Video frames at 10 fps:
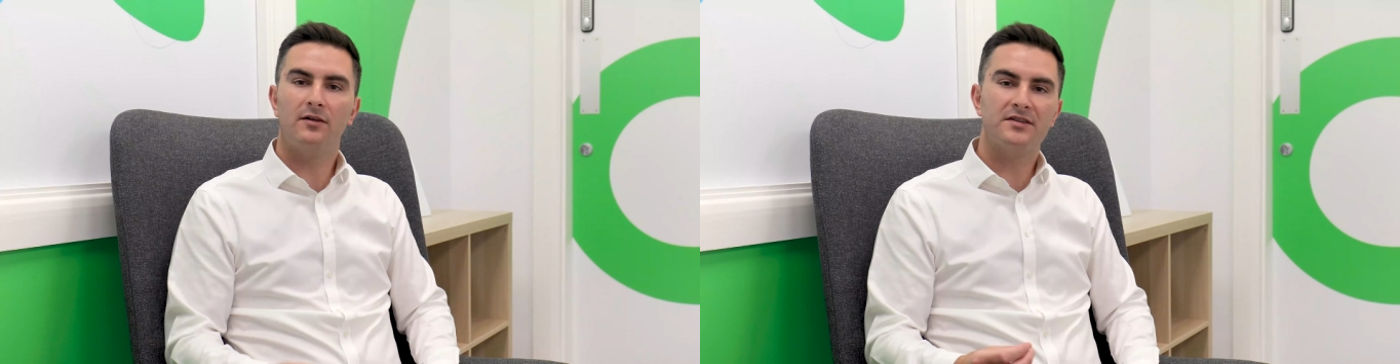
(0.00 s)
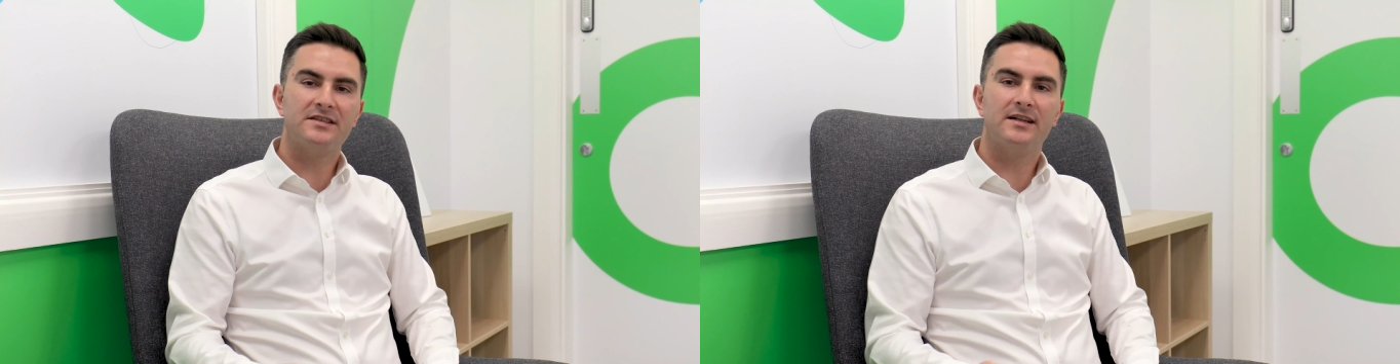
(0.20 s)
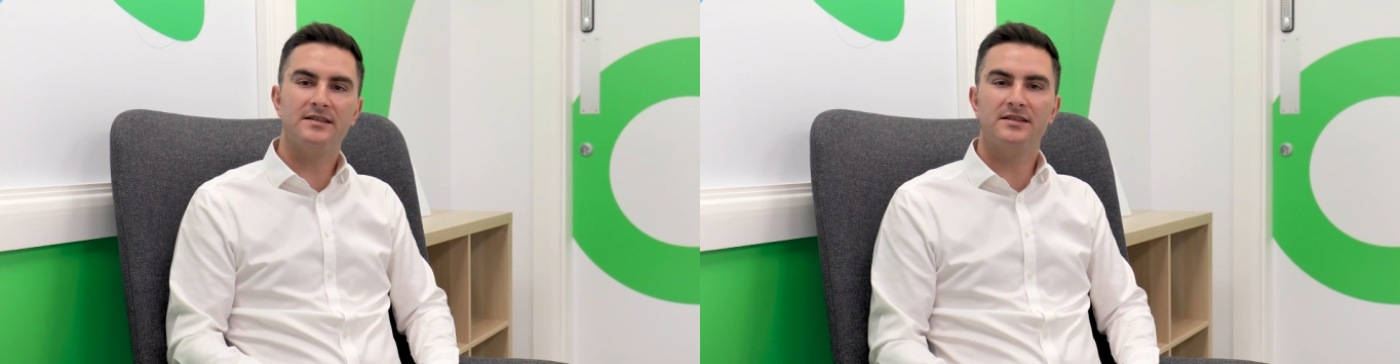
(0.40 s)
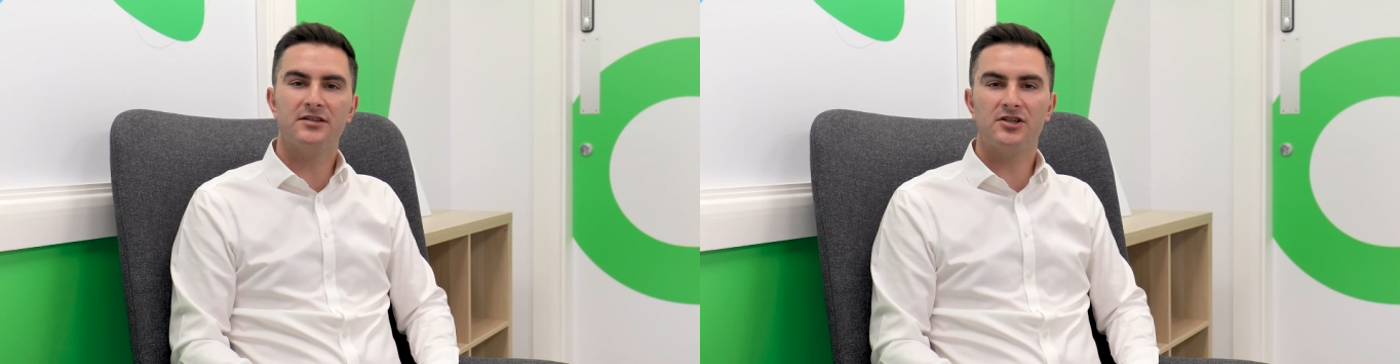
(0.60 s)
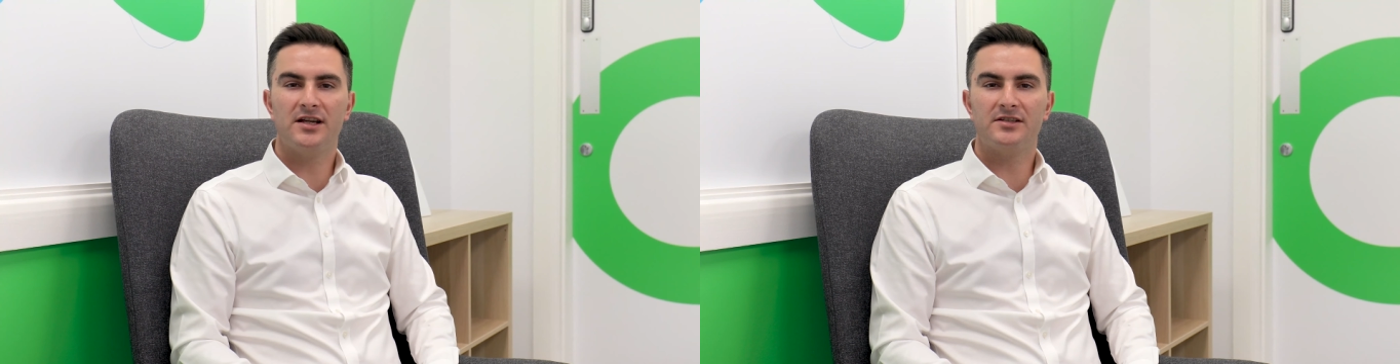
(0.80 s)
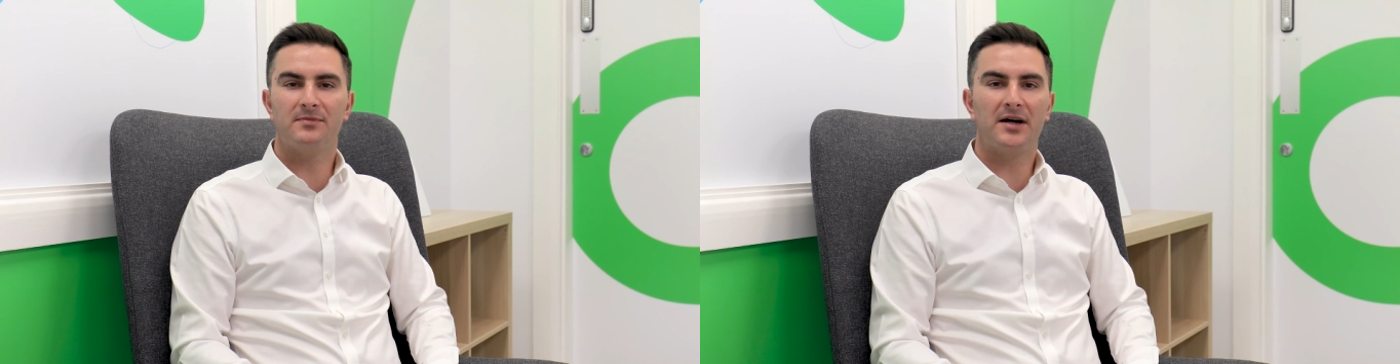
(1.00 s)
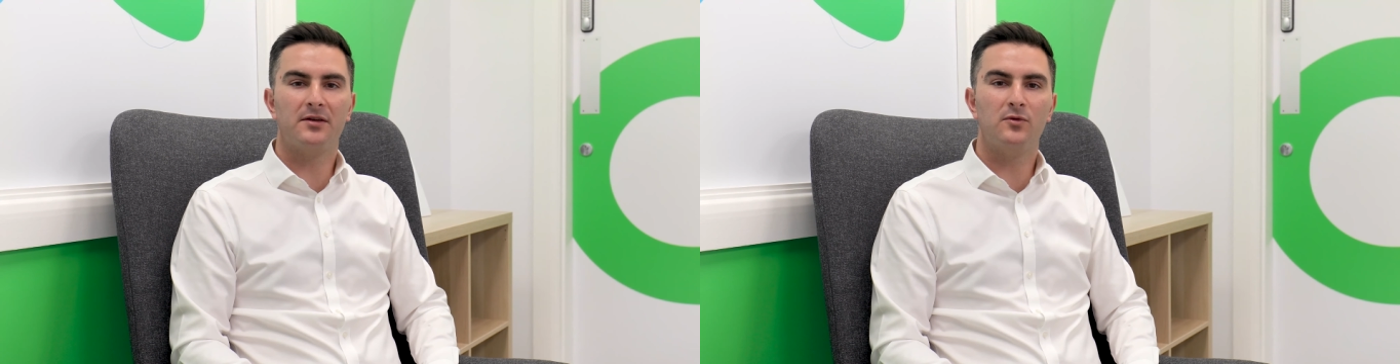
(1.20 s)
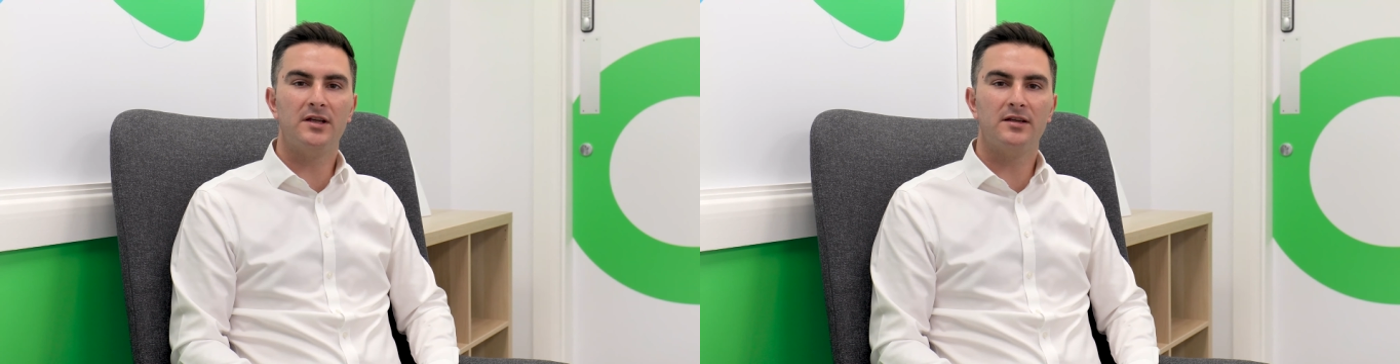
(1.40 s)
Our facilities are changing by
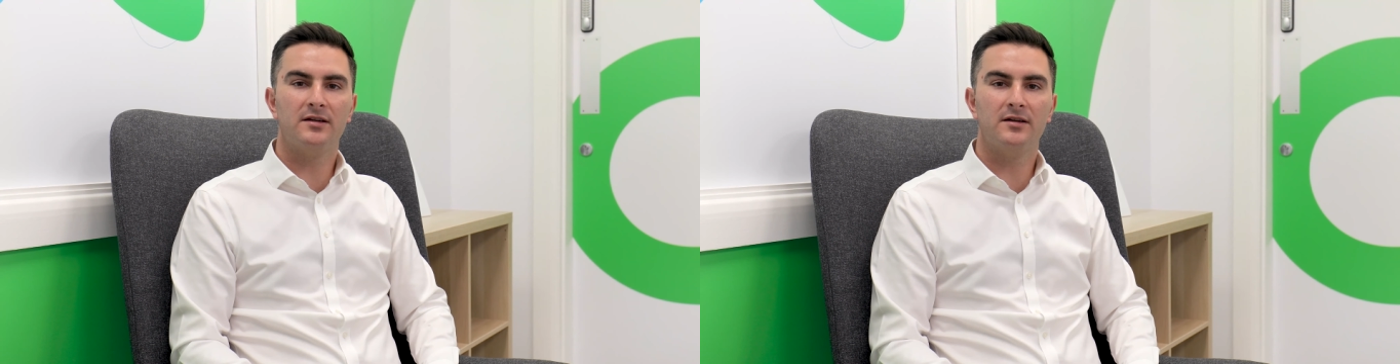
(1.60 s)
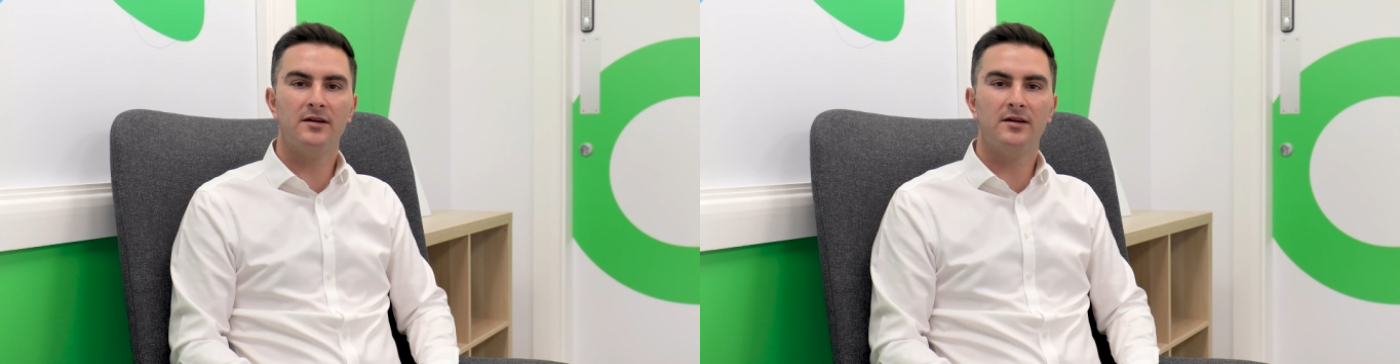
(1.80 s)
the week.